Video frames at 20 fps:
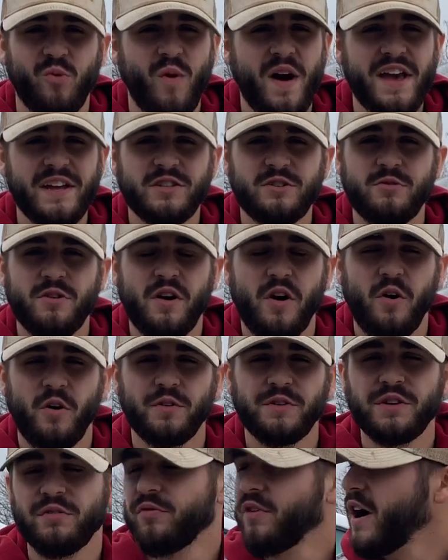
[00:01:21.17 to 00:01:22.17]
way too cold
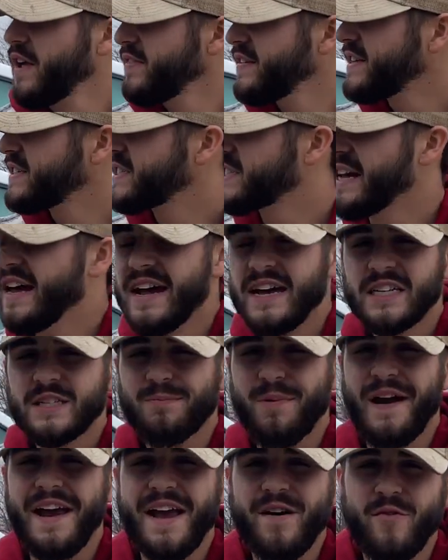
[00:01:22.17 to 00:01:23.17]
to run this
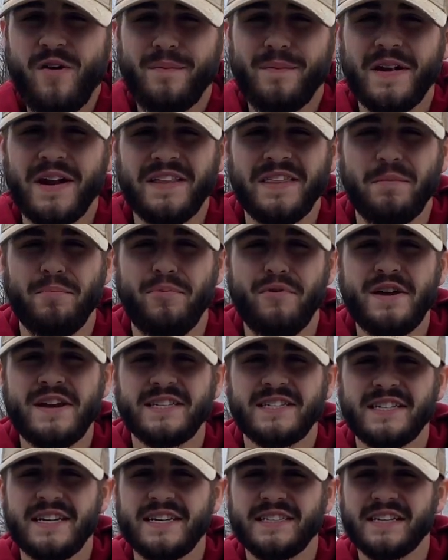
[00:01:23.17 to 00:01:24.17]
spray equipment in the
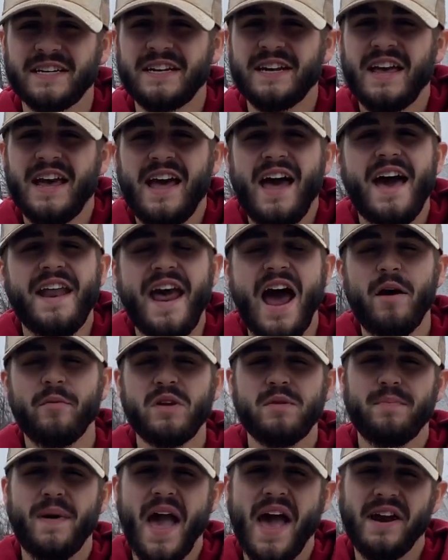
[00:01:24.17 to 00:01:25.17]
preseason, and how we
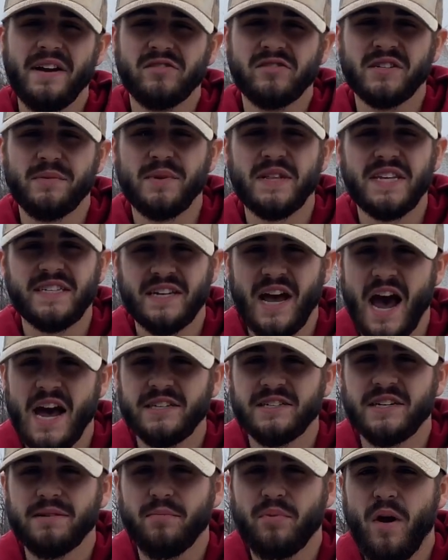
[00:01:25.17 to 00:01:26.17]
manage some of these
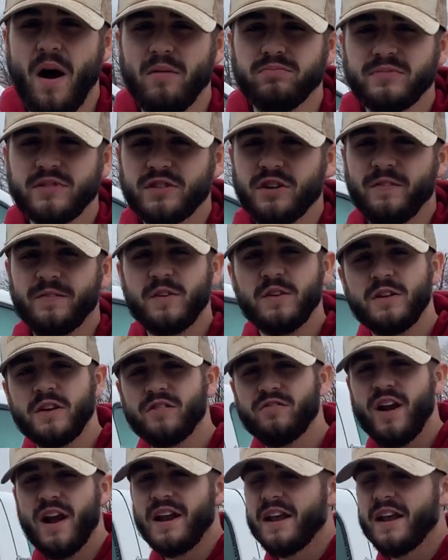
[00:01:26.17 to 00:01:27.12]
icing problems. So if you look right